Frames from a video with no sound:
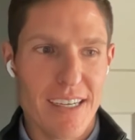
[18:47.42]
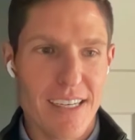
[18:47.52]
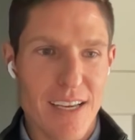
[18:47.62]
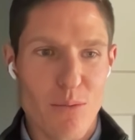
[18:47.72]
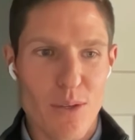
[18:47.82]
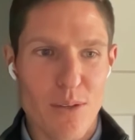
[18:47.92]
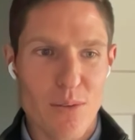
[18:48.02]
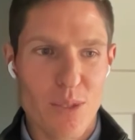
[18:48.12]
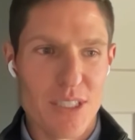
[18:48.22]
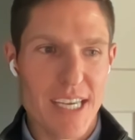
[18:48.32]
again,
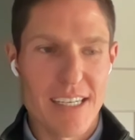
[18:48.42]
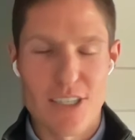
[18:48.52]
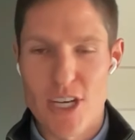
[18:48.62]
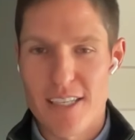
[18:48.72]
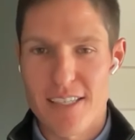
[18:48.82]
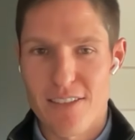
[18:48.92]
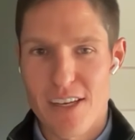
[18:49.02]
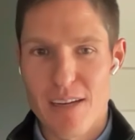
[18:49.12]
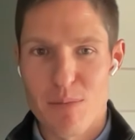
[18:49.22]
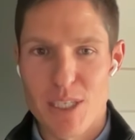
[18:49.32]
we tend to chase it a
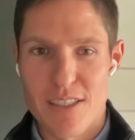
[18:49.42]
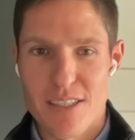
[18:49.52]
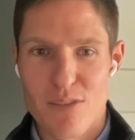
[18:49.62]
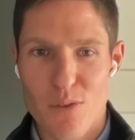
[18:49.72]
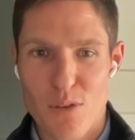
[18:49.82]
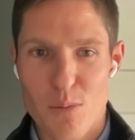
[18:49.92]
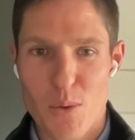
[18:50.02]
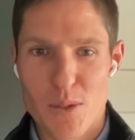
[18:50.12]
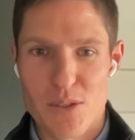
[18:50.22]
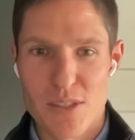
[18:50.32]
lot because these free
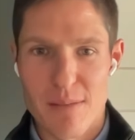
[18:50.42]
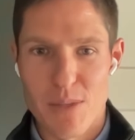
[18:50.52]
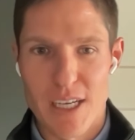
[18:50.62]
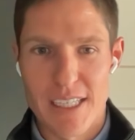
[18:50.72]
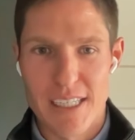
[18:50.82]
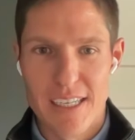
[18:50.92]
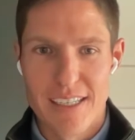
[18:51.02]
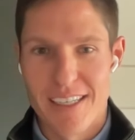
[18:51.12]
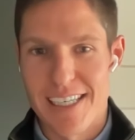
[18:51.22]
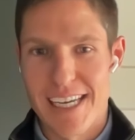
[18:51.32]
reports seem like,
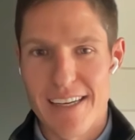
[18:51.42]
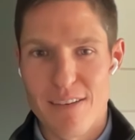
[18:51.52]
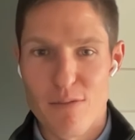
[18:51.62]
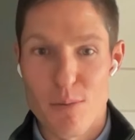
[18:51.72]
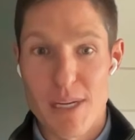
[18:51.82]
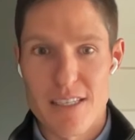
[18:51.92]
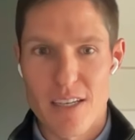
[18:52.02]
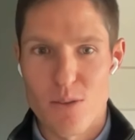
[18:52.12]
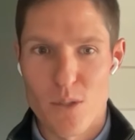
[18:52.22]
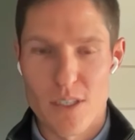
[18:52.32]
again, from
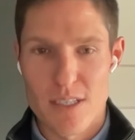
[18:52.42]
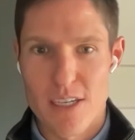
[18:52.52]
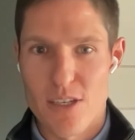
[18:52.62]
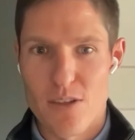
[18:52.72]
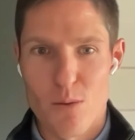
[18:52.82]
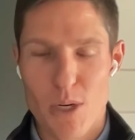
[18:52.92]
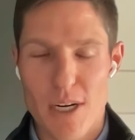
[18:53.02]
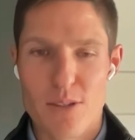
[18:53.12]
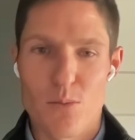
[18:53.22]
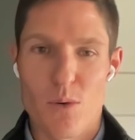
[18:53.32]
inside the organization, no
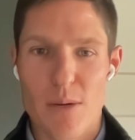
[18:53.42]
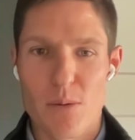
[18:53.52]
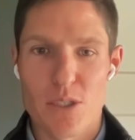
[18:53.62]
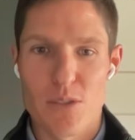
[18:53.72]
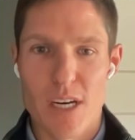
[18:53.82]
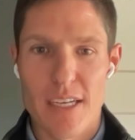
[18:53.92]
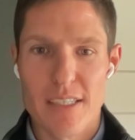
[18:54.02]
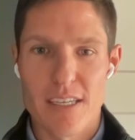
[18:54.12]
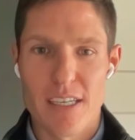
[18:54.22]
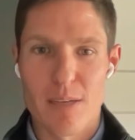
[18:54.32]
brainer. Why would you
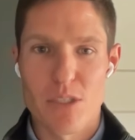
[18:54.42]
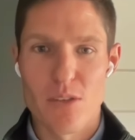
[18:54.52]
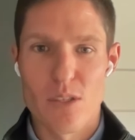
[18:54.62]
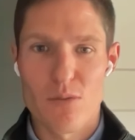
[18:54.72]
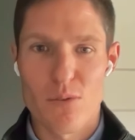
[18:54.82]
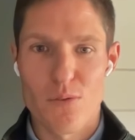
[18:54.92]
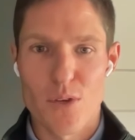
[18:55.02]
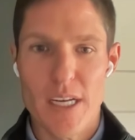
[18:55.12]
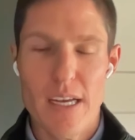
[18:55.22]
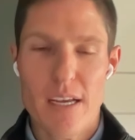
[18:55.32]
not sign up to do this for
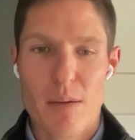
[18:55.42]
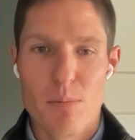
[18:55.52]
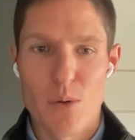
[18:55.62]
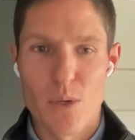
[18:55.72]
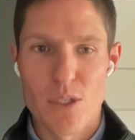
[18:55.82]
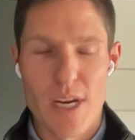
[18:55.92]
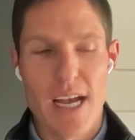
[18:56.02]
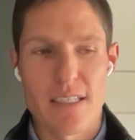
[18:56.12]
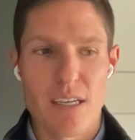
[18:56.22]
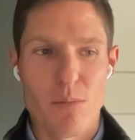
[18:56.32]
free? But when you're
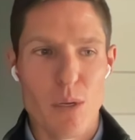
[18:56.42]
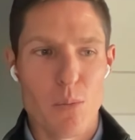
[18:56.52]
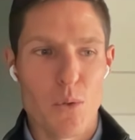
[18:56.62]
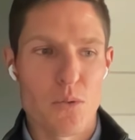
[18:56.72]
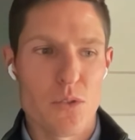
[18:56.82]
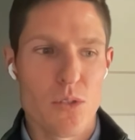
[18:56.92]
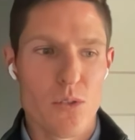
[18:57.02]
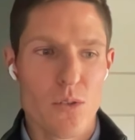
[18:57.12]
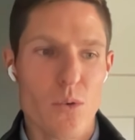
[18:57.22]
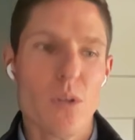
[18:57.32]
asking people
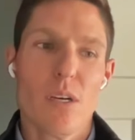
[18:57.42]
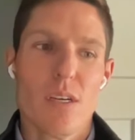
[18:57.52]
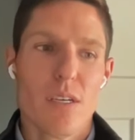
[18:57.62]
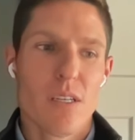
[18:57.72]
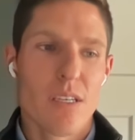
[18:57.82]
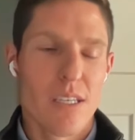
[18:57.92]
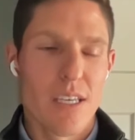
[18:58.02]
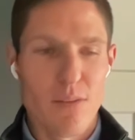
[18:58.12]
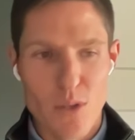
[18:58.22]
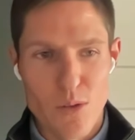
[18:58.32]
to
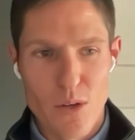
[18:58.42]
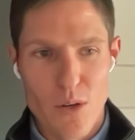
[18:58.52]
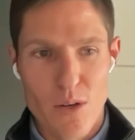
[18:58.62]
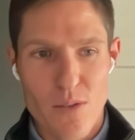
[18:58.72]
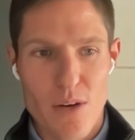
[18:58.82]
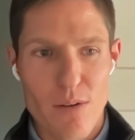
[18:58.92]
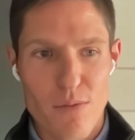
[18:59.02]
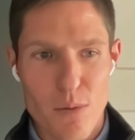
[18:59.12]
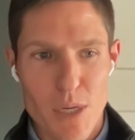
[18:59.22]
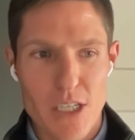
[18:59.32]
give you their
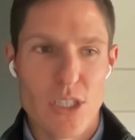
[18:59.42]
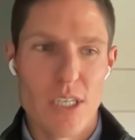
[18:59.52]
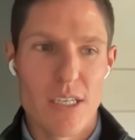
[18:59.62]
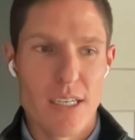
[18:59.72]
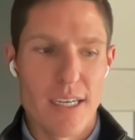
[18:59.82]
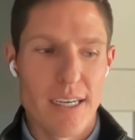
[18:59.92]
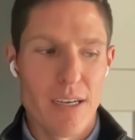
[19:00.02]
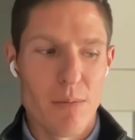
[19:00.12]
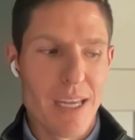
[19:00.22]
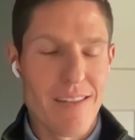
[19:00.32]
information,
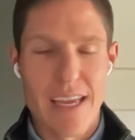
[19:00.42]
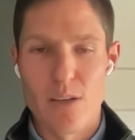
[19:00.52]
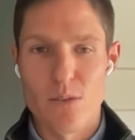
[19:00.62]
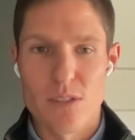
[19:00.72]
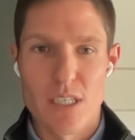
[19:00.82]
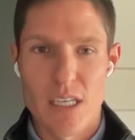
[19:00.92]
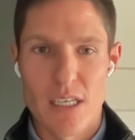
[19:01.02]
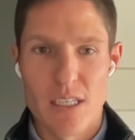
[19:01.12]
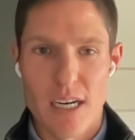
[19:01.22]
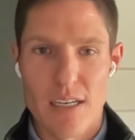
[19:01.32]
and they don't
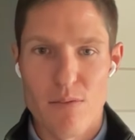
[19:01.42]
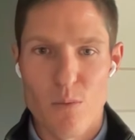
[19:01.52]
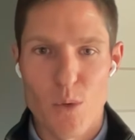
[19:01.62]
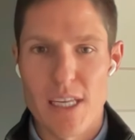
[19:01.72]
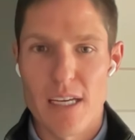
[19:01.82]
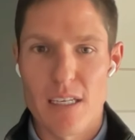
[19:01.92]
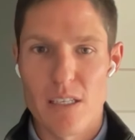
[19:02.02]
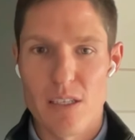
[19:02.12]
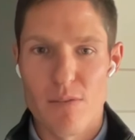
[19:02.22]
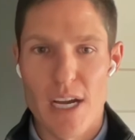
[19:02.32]
see kind of what that
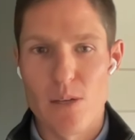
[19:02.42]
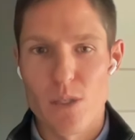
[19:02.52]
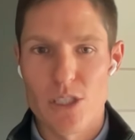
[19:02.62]
clear value